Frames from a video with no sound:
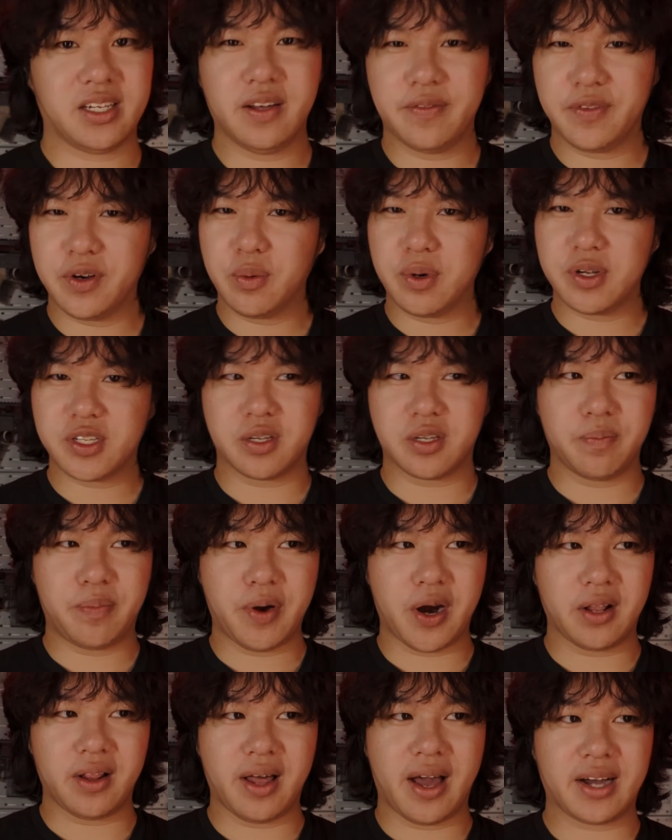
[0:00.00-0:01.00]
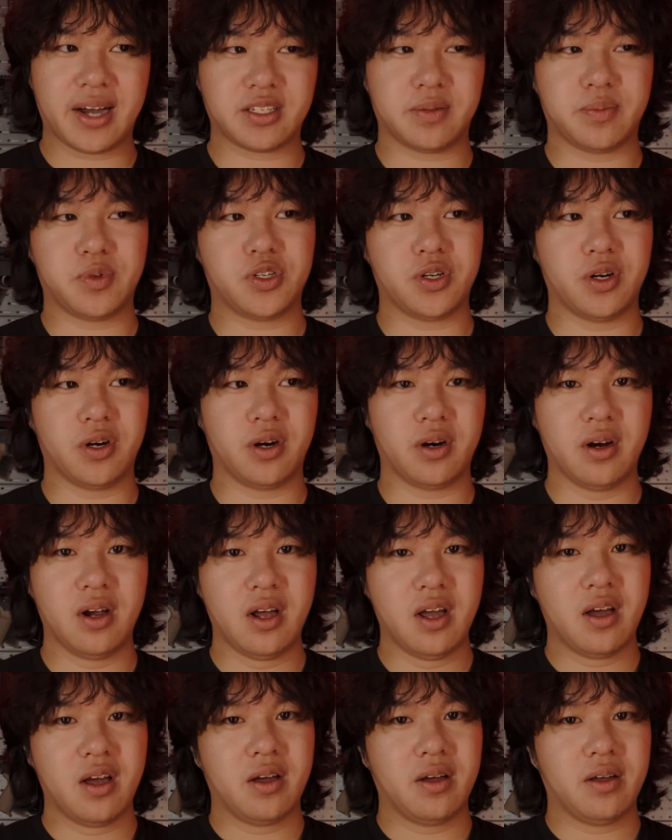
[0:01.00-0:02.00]
and if there was some parallax, I'm sure
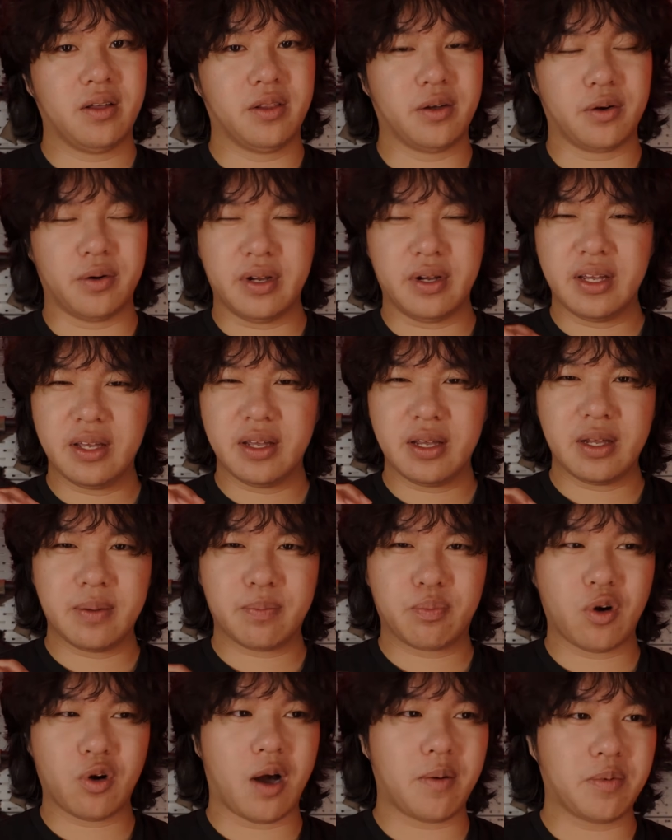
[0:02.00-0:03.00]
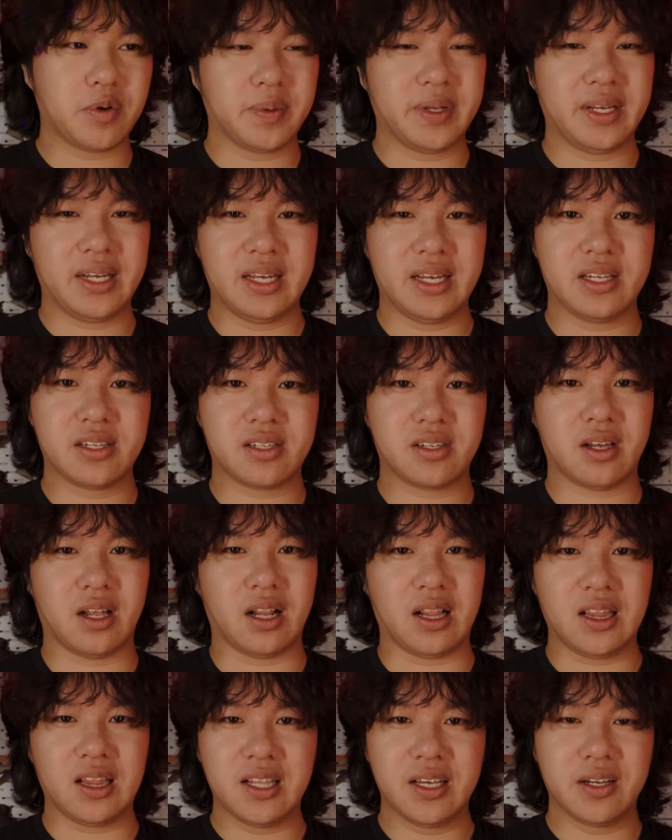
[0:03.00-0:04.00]
there probably is a
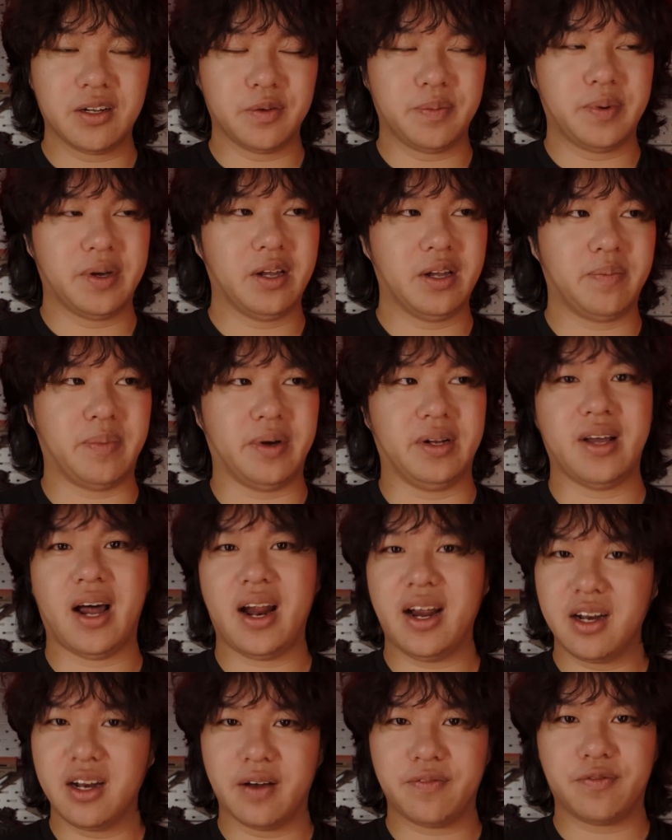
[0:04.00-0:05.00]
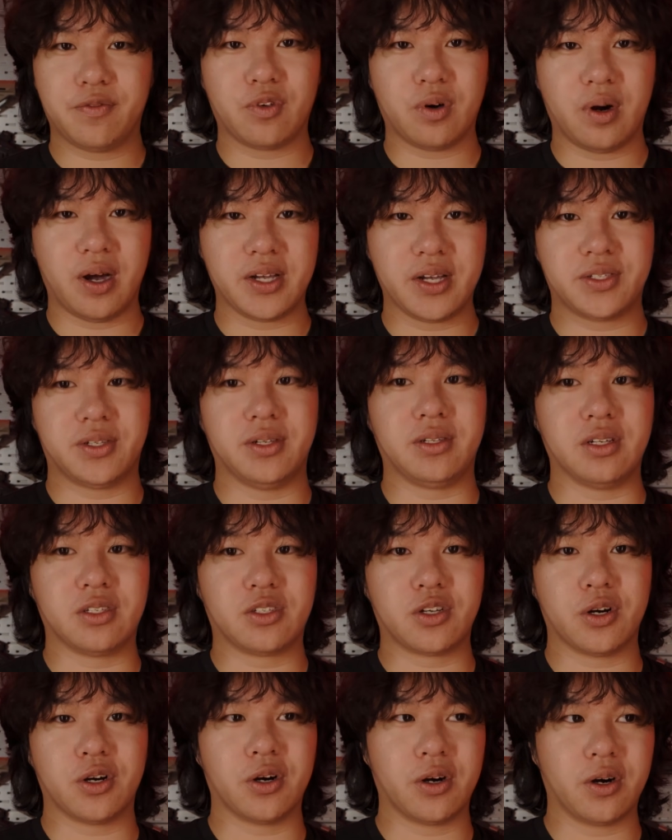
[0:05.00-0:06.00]
little bit, but not enough for us to
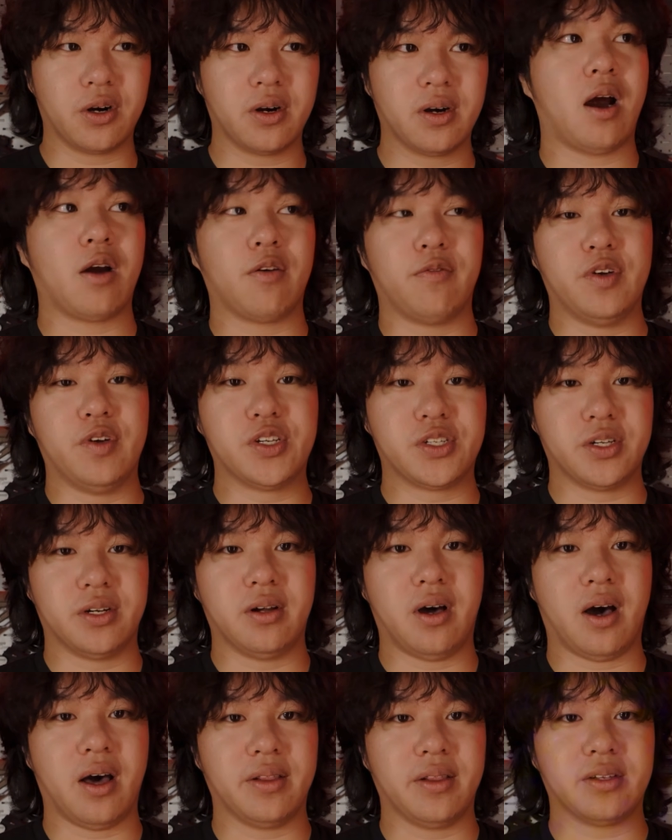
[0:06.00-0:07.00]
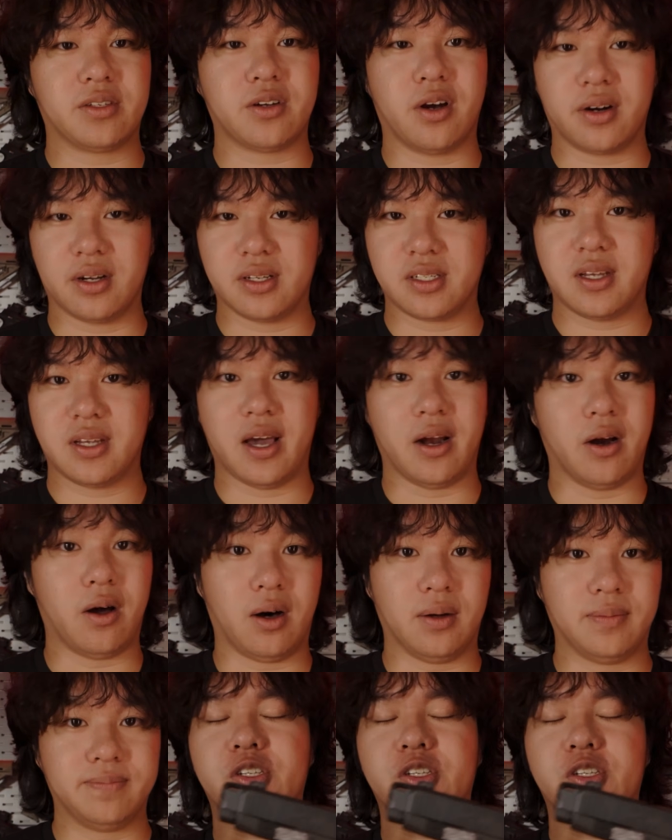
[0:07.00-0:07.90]
deter our vision on the targets at all.